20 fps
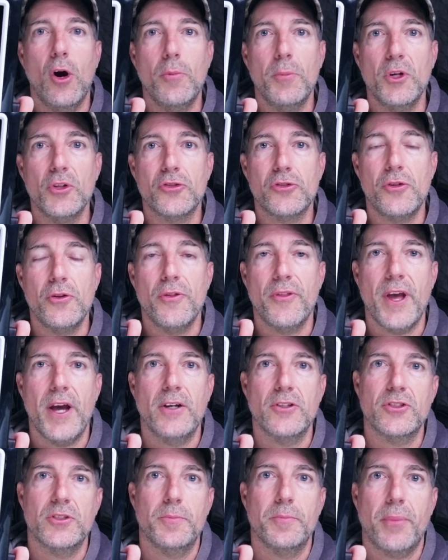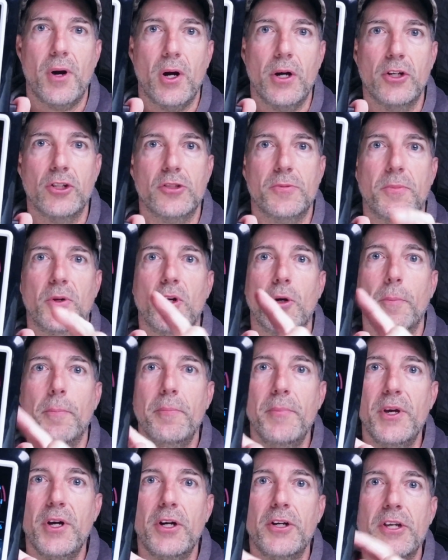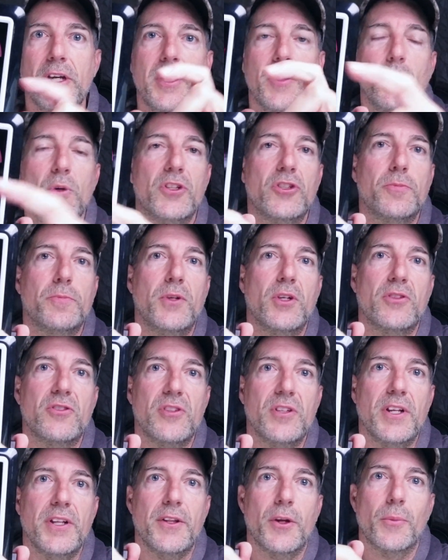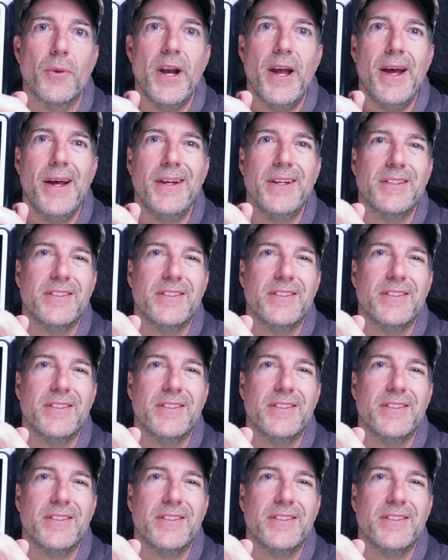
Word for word: almost two thousand parts per million, which puts it in the red.